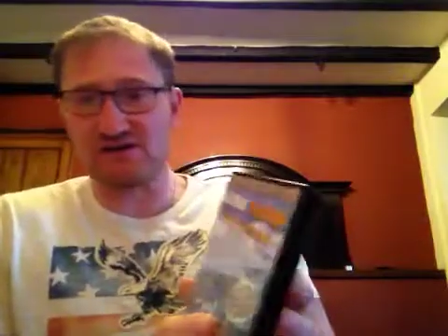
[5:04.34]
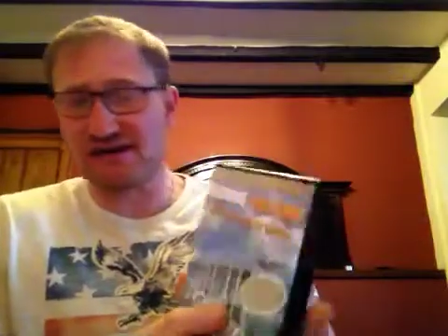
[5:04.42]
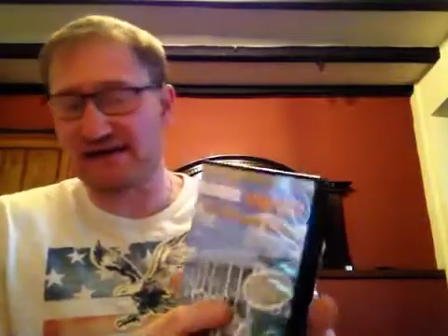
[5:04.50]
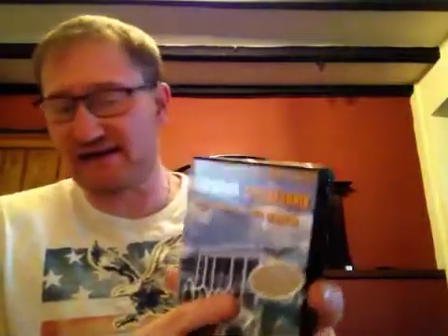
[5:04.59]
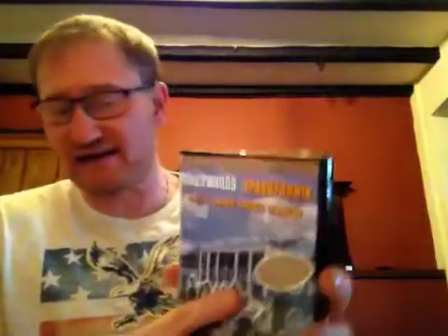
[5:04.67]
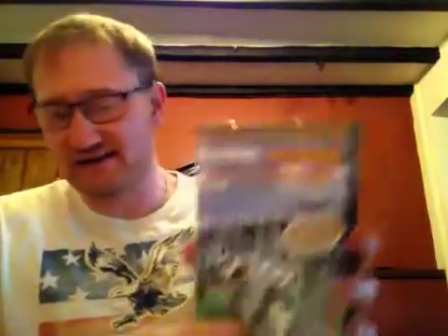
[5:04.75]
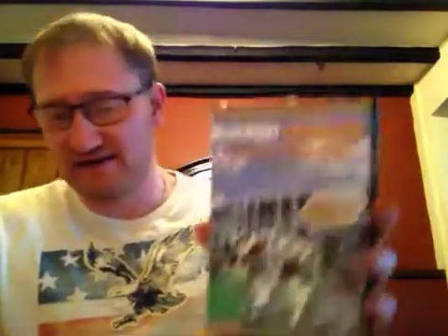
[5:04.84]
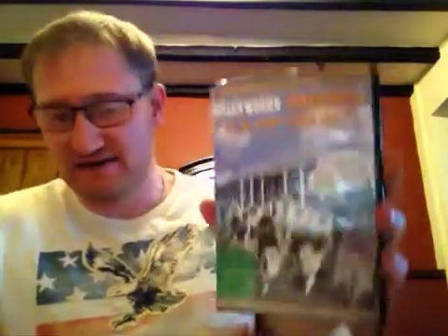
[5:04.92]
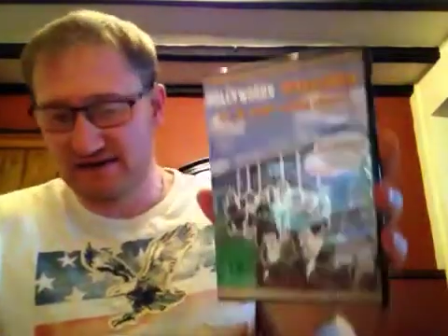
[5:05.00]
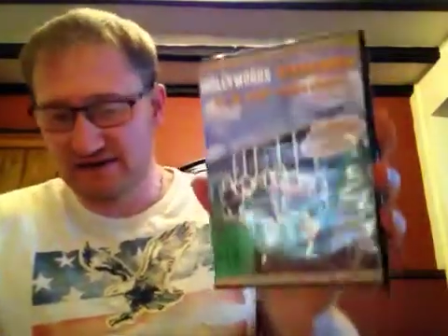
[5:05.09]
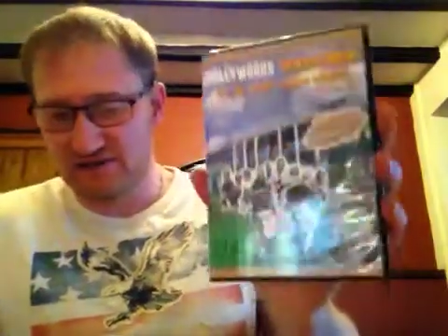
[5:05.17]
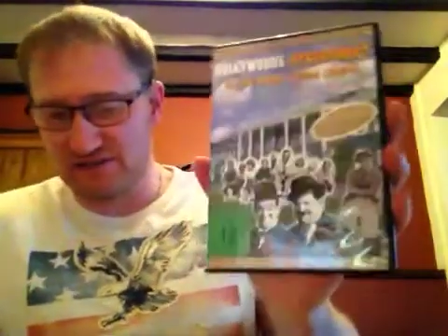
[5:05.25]
get it,
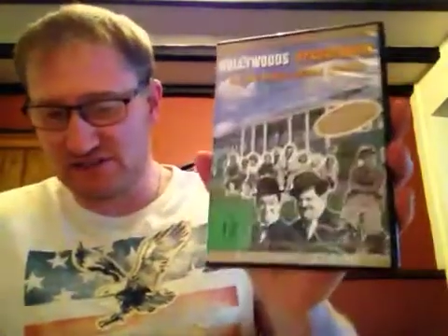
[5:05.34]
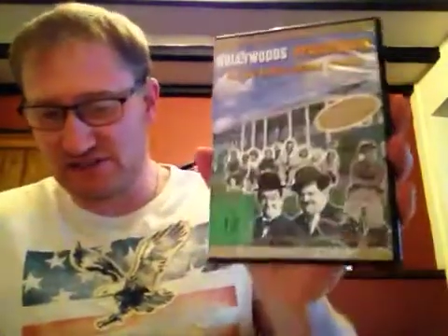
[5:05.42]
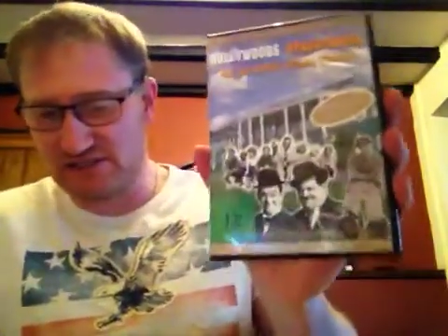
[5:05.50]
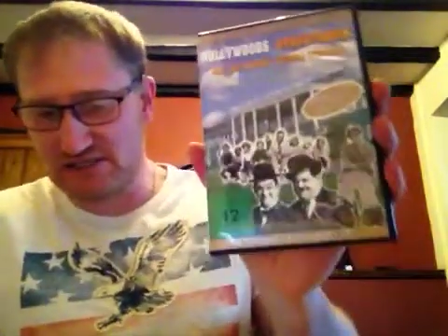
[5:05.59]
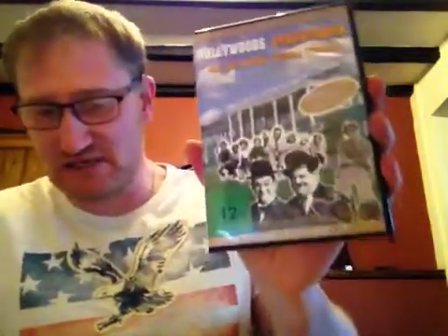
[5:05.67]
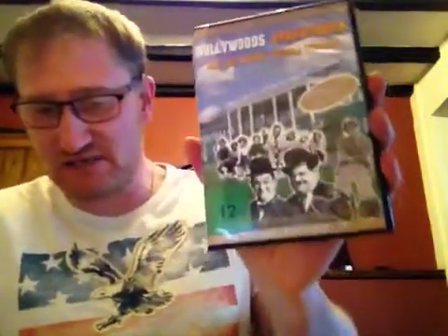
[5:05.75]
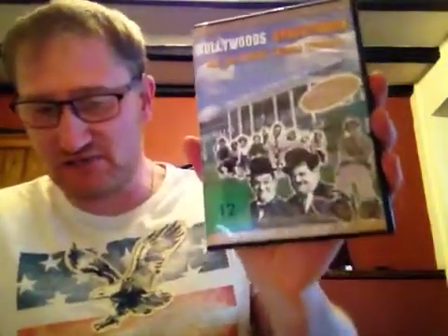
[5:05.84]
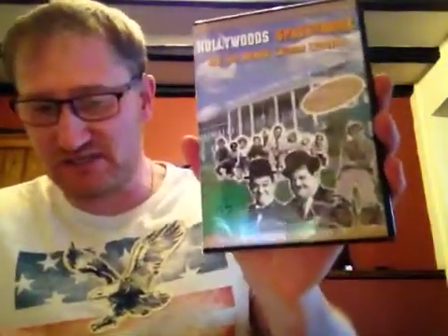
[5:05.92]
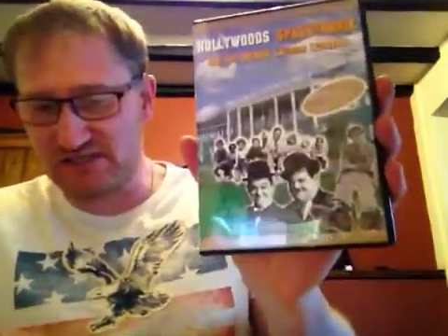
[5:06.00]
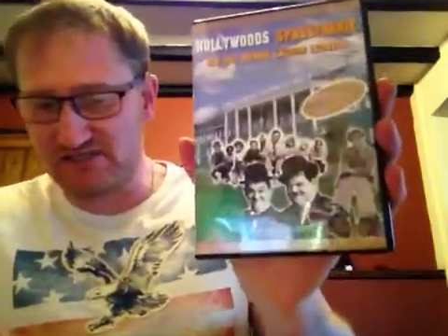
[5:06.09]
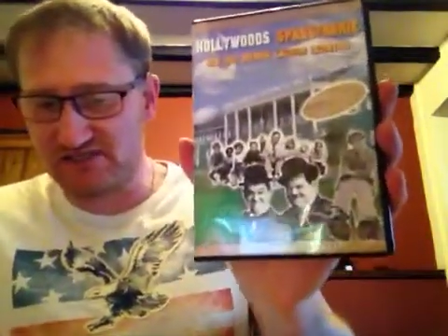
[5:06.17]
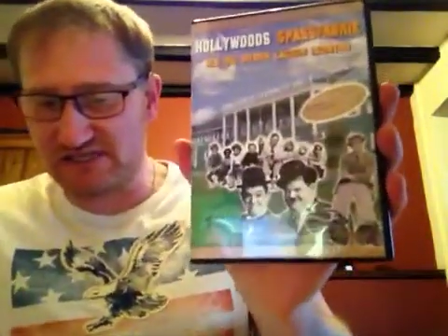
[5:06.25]
which is the double
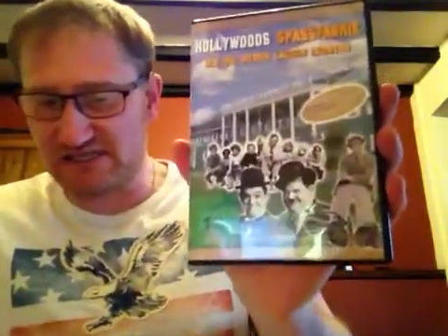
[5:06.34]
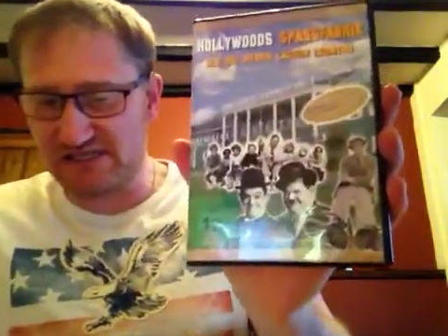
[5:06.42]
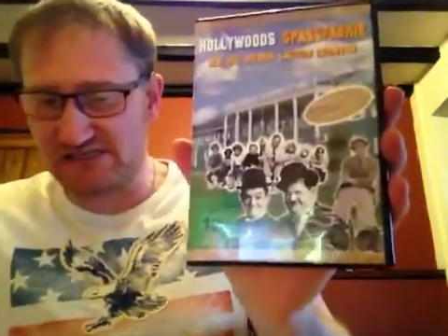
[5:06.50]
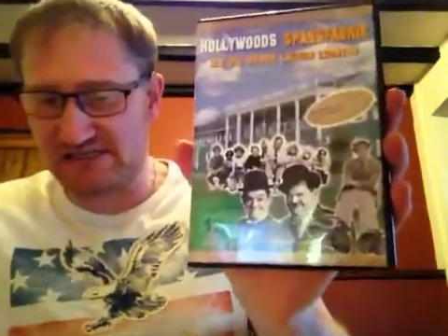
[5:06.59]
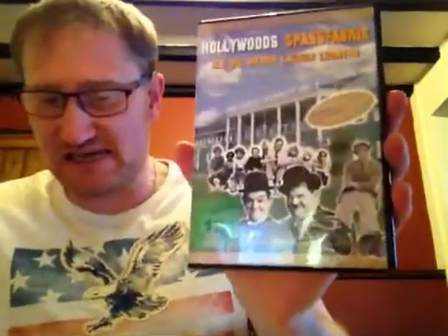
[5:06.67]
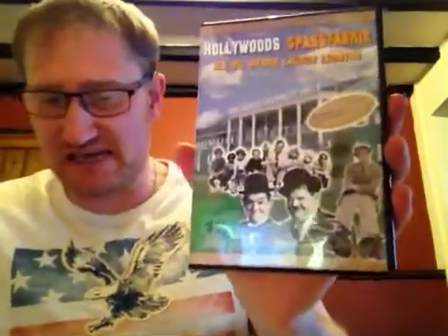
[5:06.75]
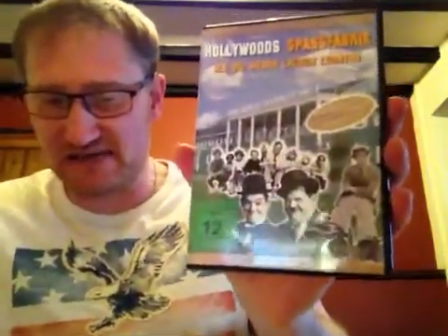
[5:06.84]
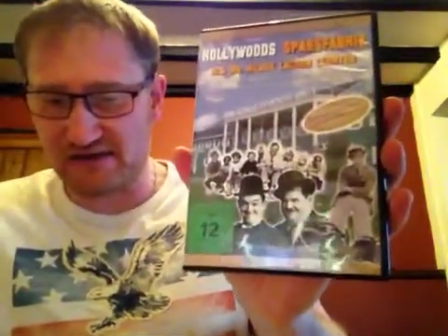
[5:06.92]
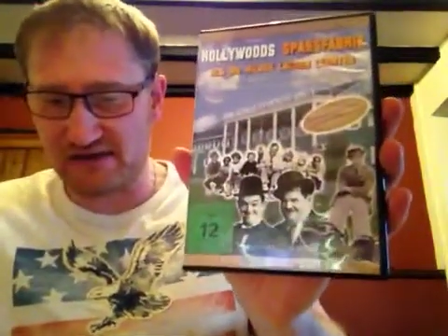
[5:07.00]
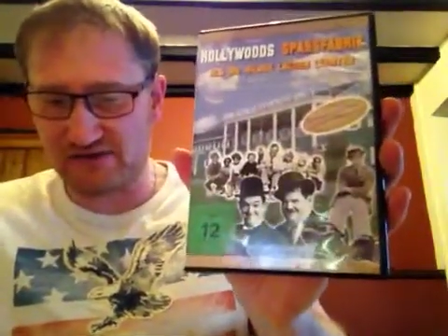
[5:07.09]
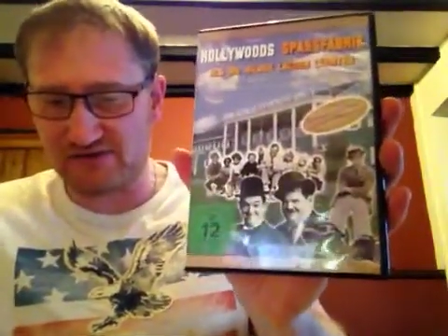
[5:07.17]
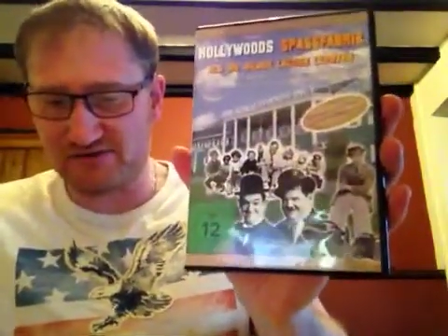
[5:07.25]
DVD set, A
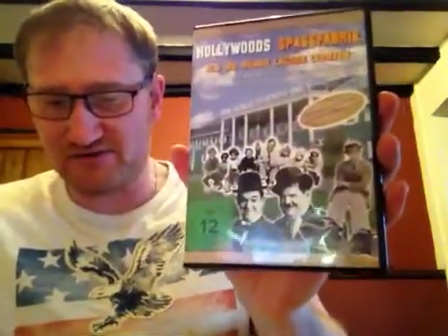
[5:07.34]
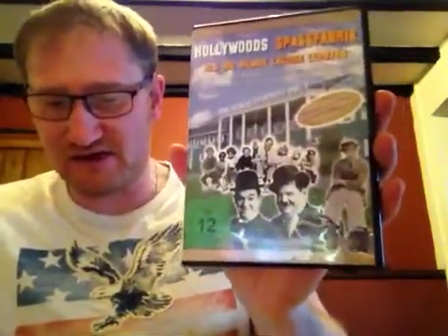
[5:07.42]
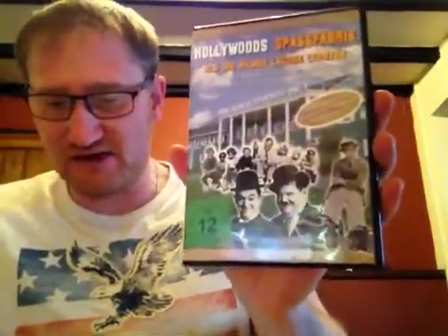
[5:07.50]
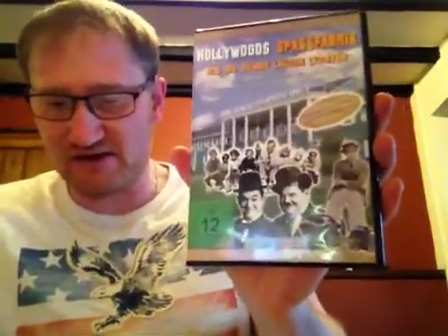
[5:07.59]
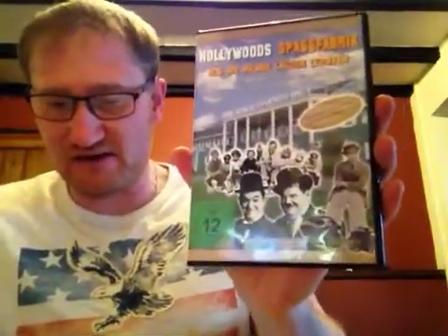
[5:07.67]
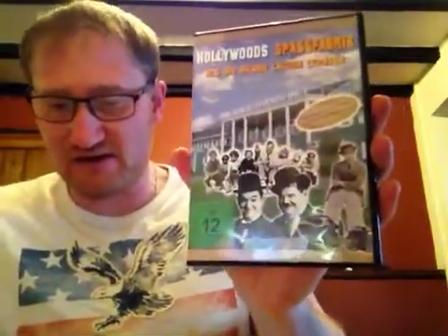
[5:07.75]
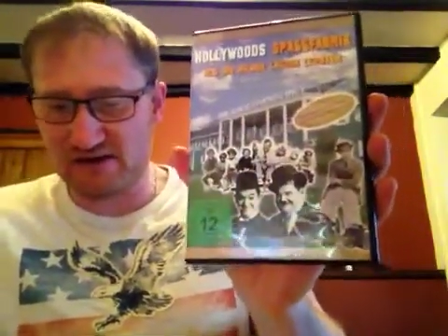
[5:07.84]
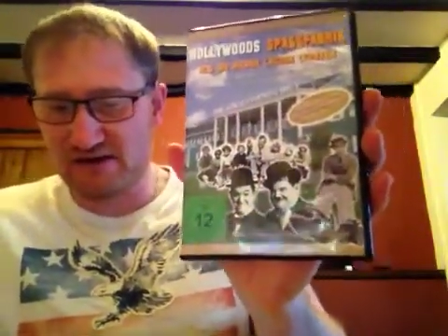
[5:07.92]
Lot of Fun,